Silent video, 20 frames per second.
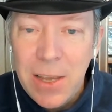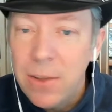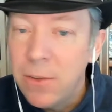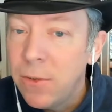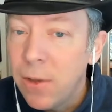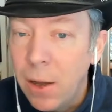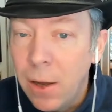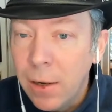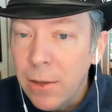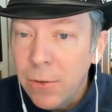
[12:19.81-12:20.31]
is
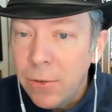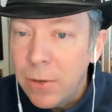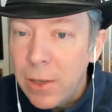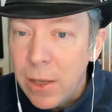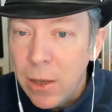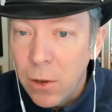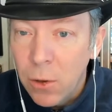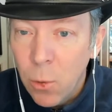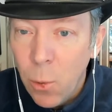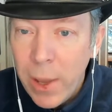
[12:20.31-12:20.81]
honestly
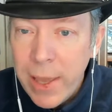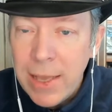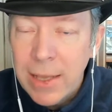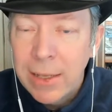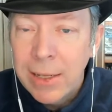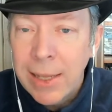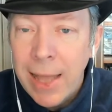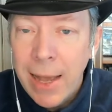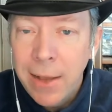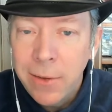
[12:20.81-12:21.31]
a quite
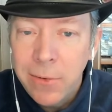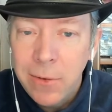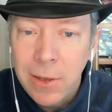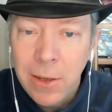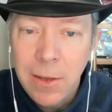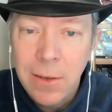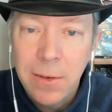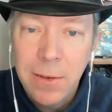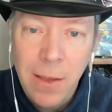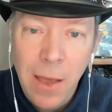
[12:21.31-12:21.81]

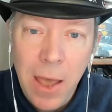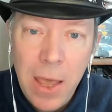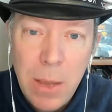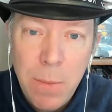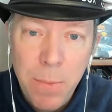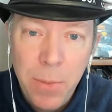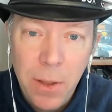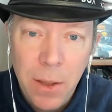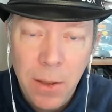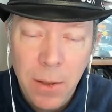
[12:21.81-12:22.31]
classic
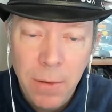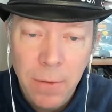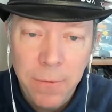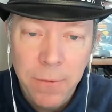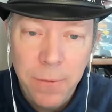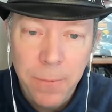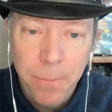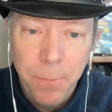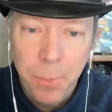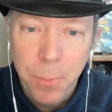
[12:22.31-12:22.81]
type of